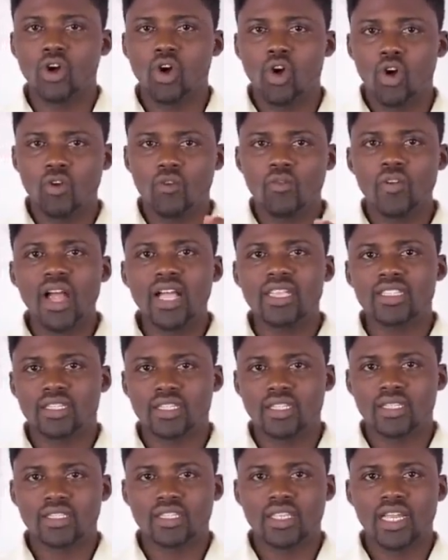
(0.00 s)
of
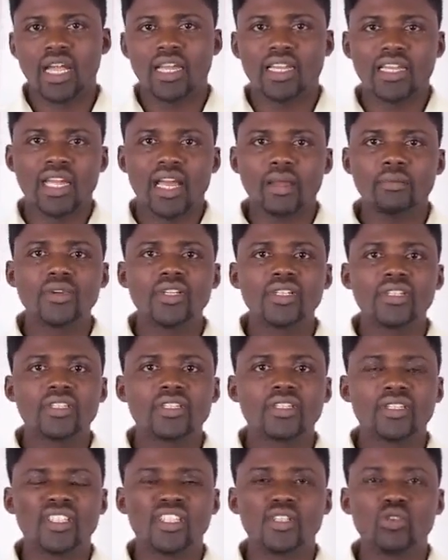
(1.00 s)
assets and
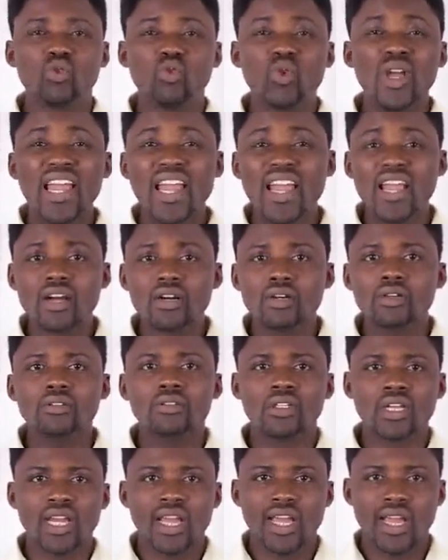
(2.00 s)
liabilities in a
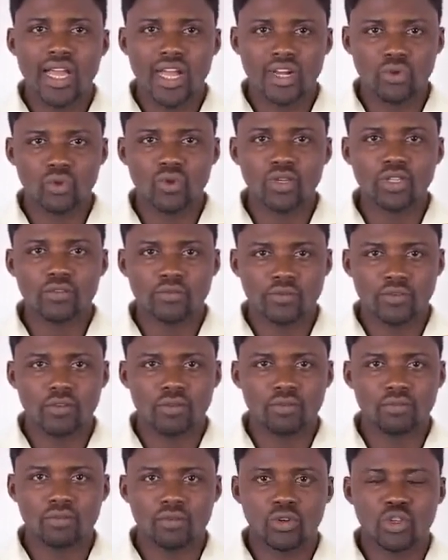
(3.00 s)
well-arranged
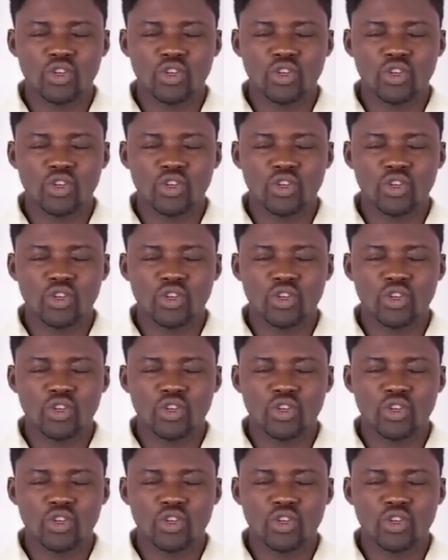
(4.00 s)
form